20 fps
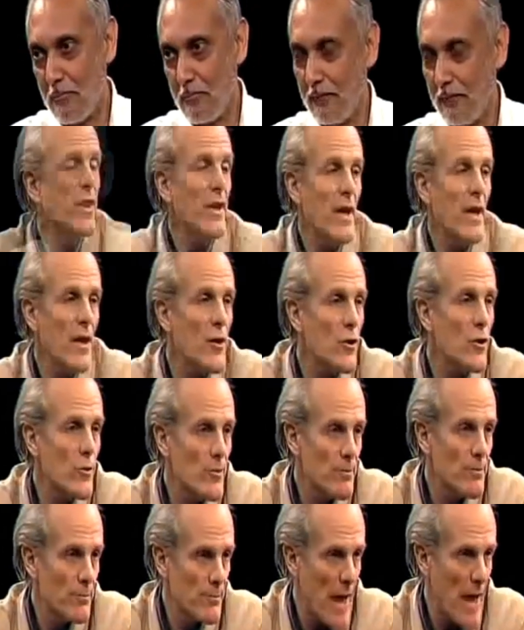Well, the
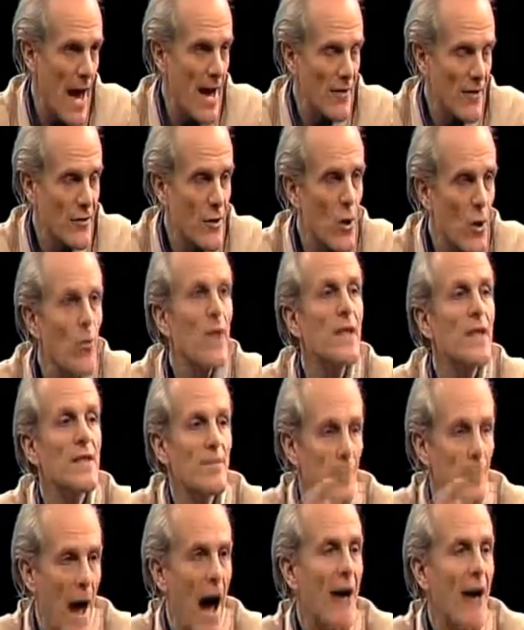other path, though,
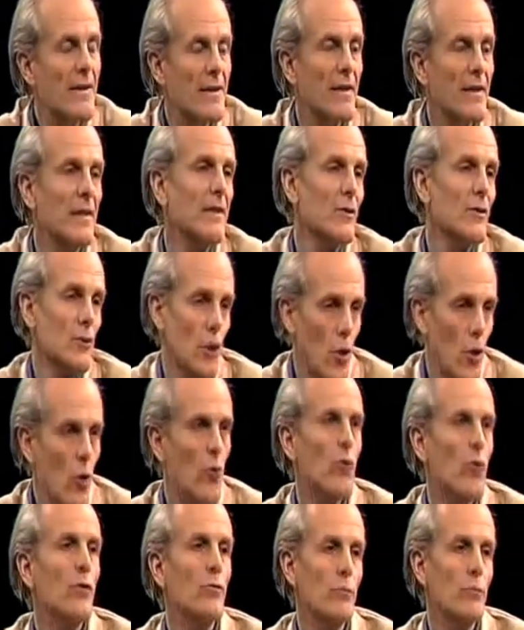is bhakti,
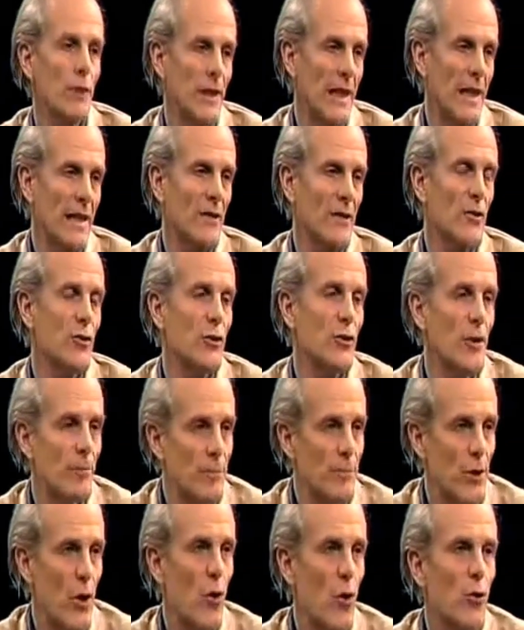total
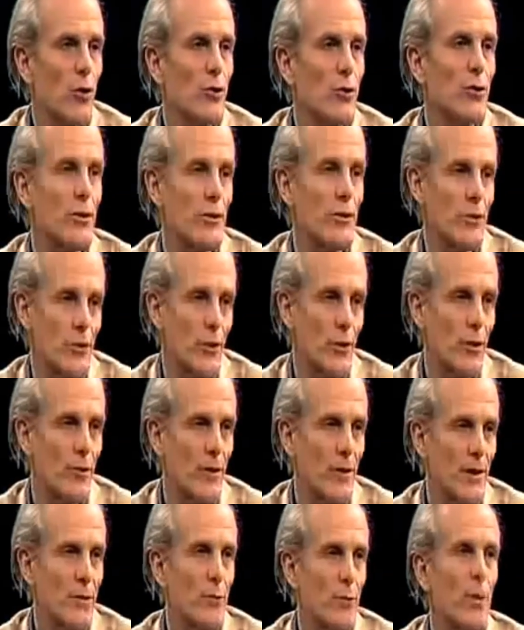relationship, total
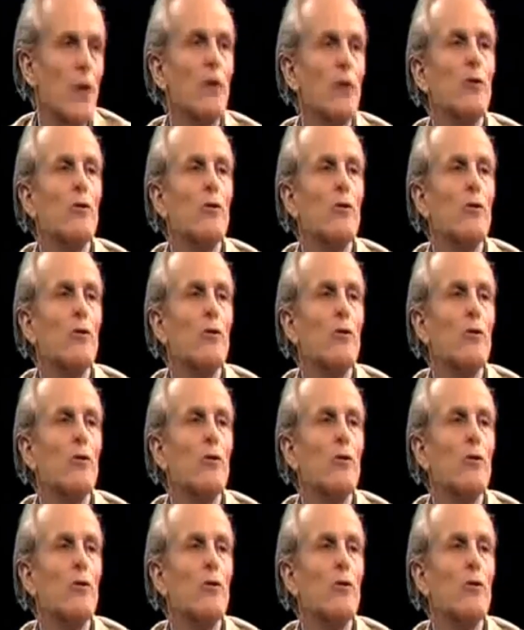service, where